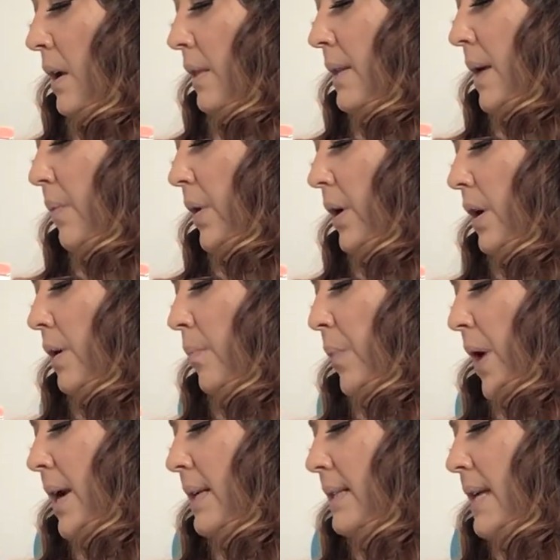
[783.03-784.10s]
Then we're going to
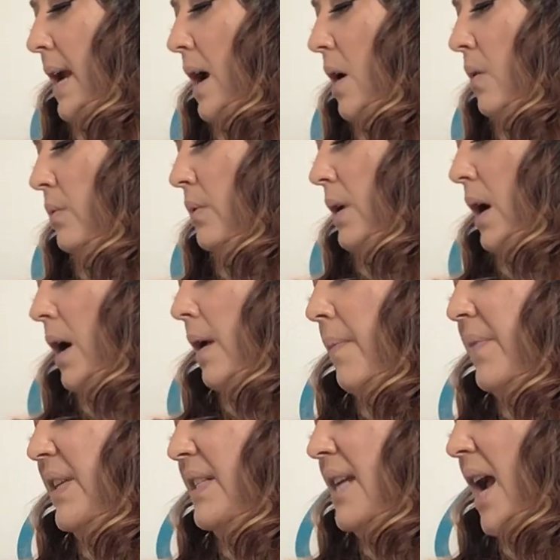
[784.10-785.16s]
break down
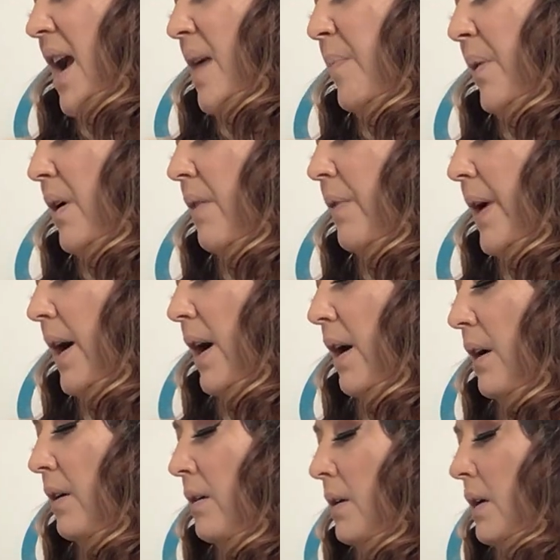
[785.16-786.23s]
the type of
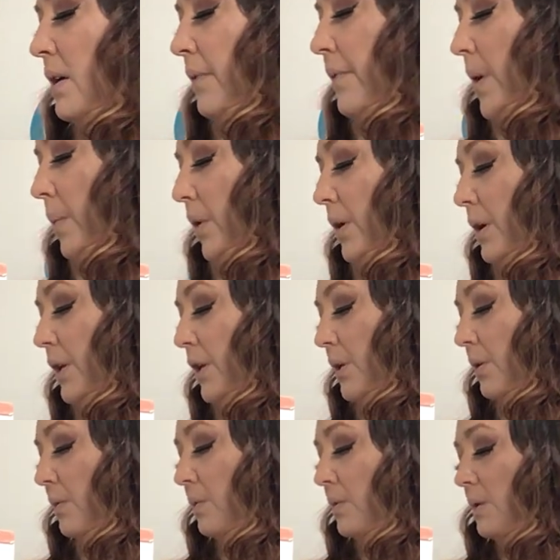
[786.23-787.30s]
hair that we're going to
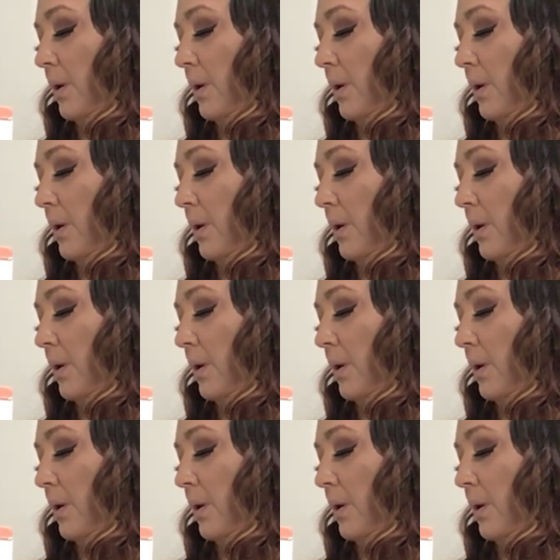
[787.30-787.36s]
use.